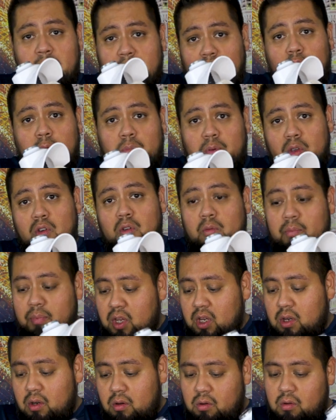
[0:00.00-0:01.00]
Pew pew
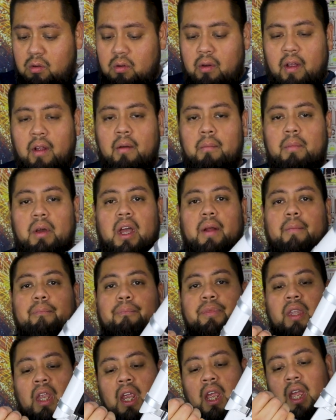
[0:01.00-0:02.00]
pew. But
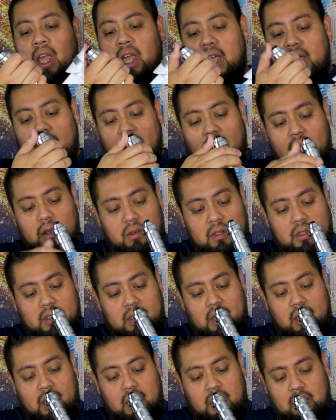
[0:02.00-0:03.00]
it goes.
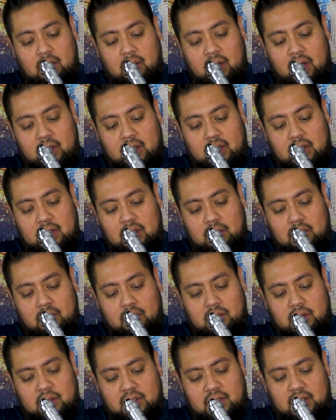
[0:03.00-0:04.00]
You hit this
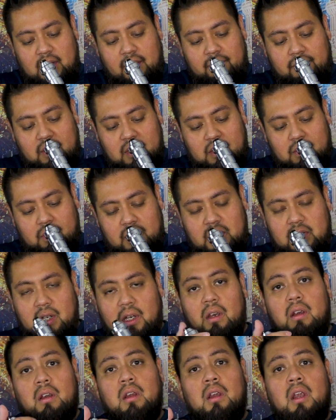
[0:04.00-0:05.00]
little safety switch
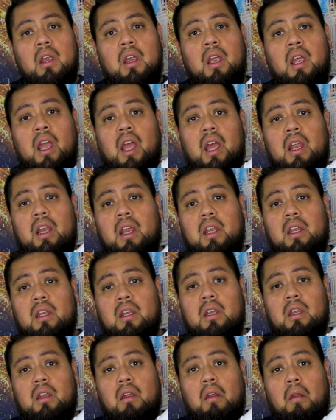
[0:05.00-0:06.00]
here, and then.